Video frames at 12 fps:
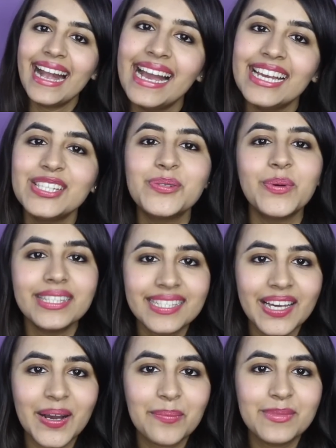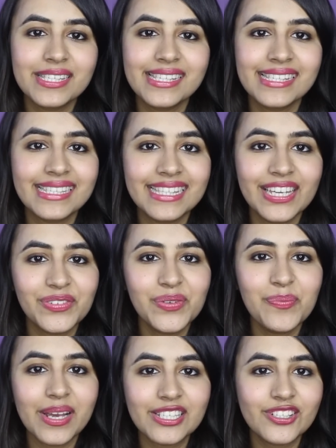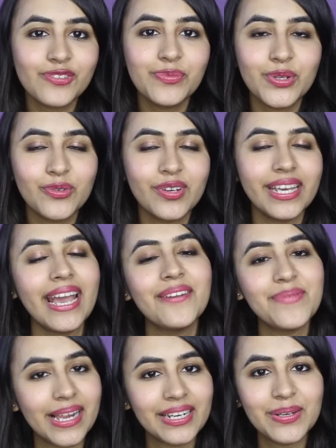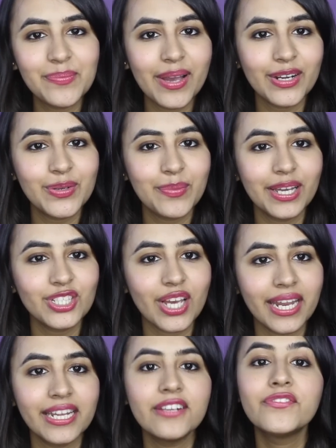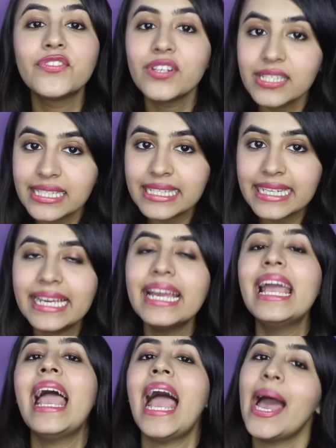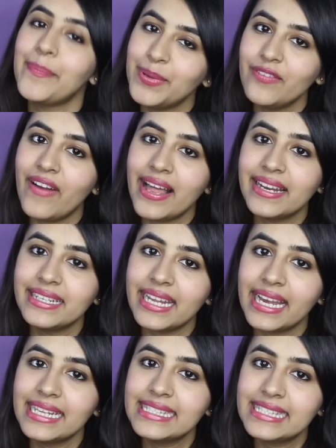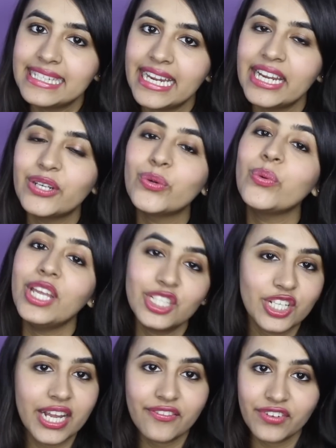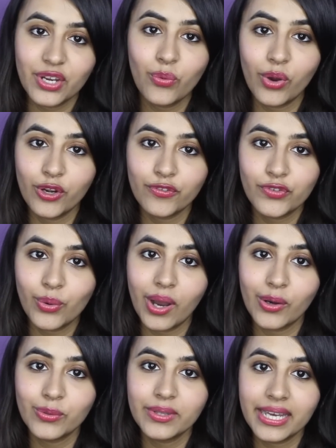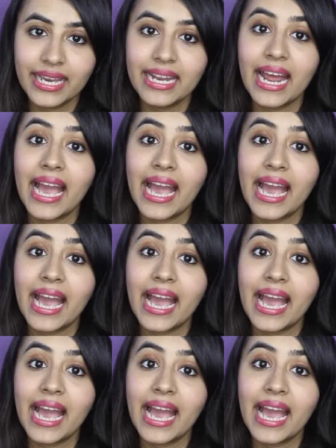Hey guys, what's up? This is Siddhi from Best of Beauty and welcome back to my channel. Firstly, happy Valentine's Day to each and every one of you out there.